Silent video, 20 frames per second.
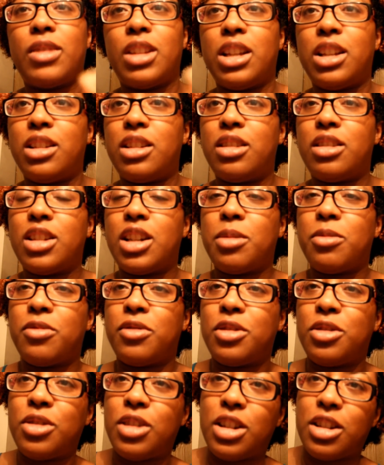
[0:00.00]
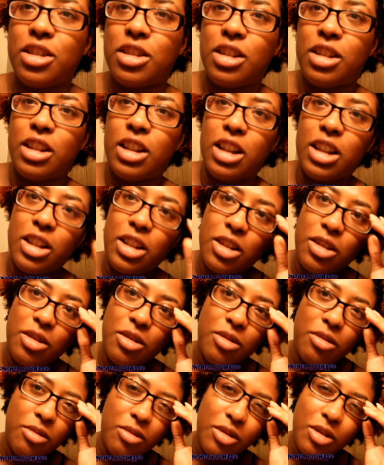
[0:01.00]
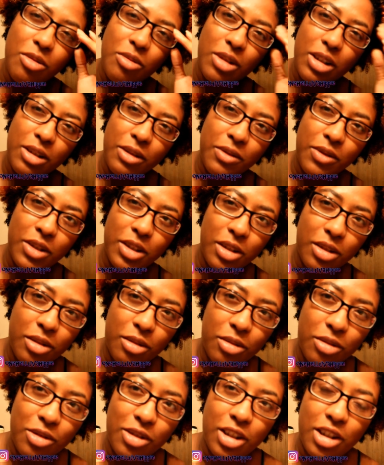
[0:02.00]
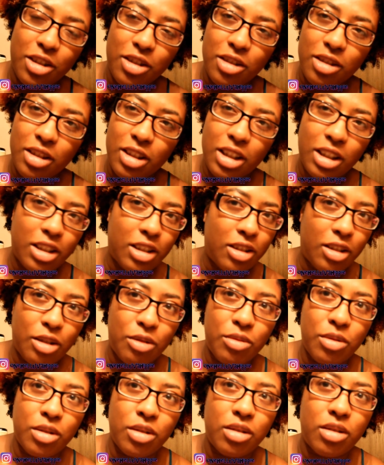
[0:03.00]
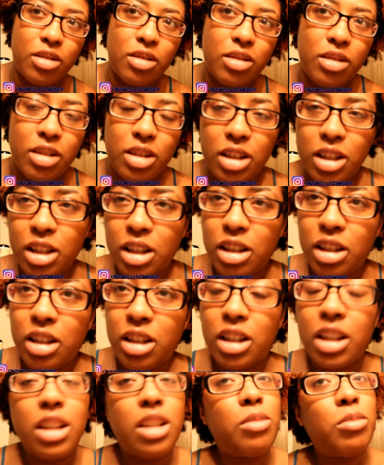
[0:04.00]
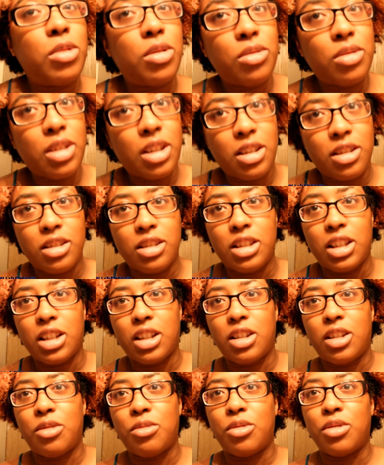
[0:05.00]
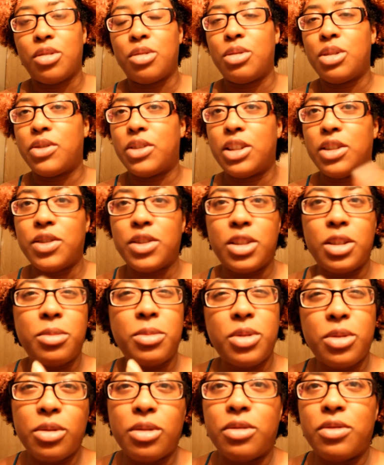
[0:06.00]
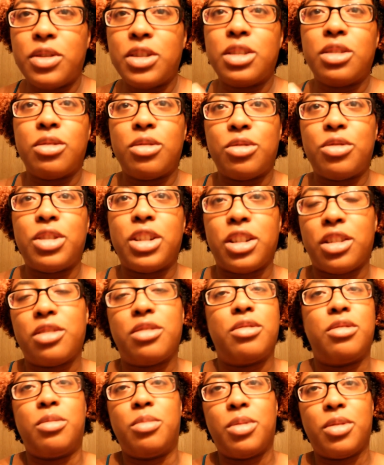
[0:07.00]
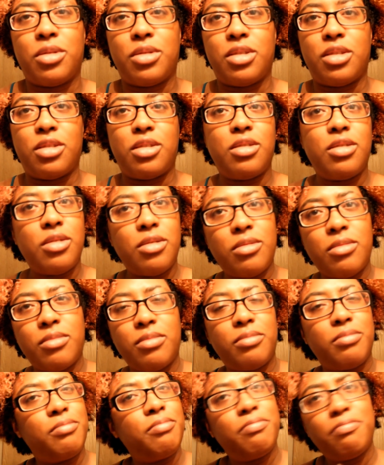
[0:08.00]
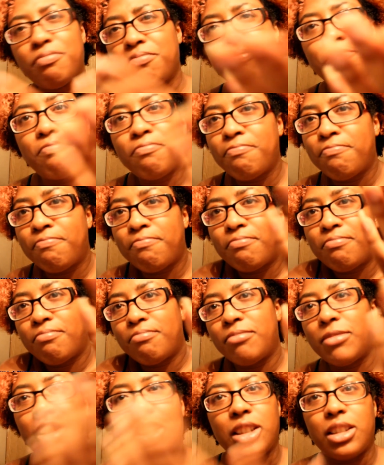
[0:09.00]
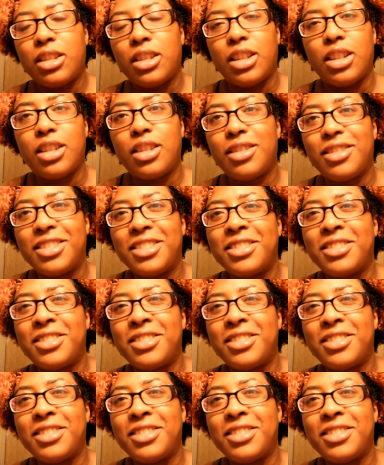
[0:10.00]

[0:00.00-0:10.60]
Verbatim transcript: any type of attraction and you don't have physical attraction that cannot work in most cases that cannot work you have to have some sort of physical attraction to the person you know like hey